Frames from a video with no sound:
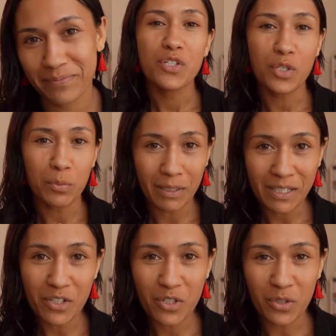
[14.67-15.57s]
So
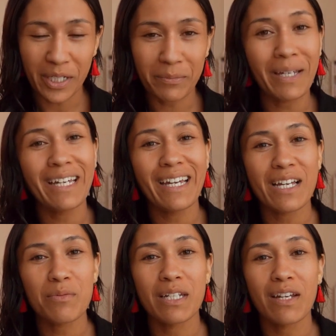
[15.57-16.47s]
please join me
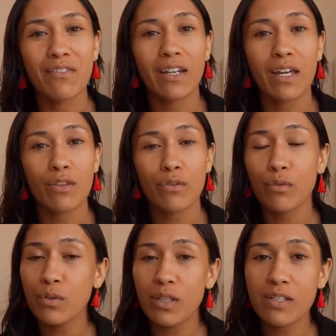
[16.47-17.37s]
as we navigate
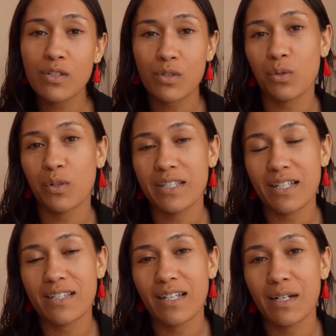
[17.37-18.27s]
through these stories
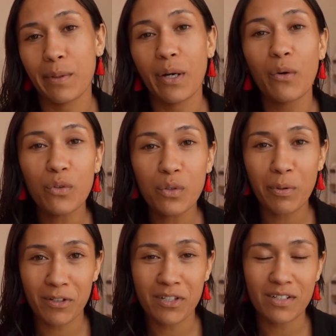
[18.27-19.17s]
and celebrate all the
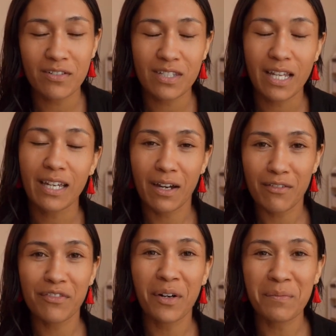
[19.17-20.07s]
positives that come
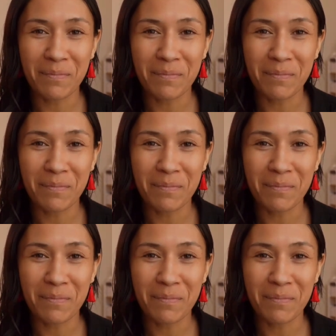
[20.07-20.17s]
from